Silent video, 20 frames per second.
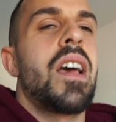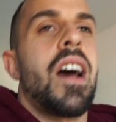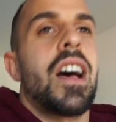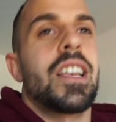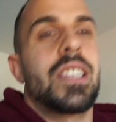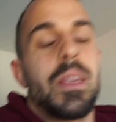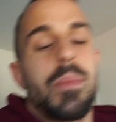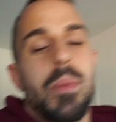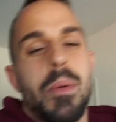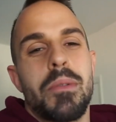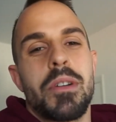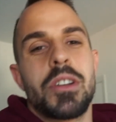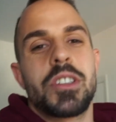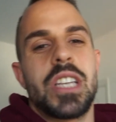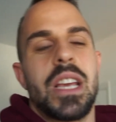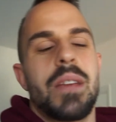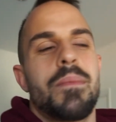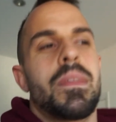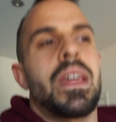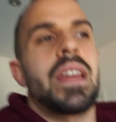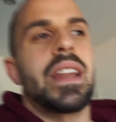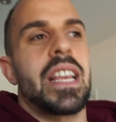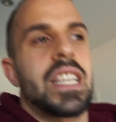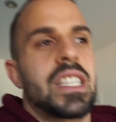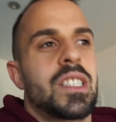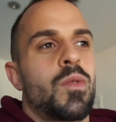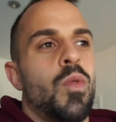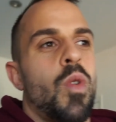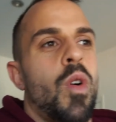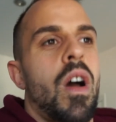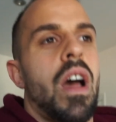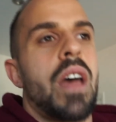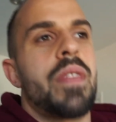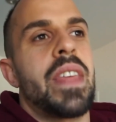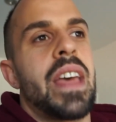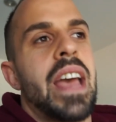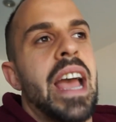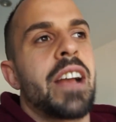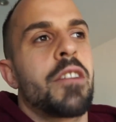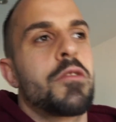I see people in the gym and they squat and
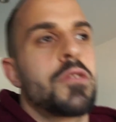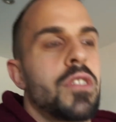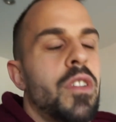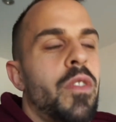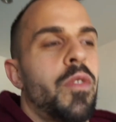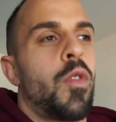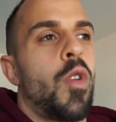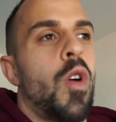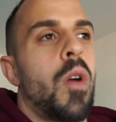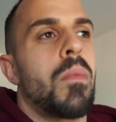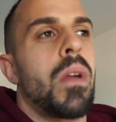their ankles on the floor.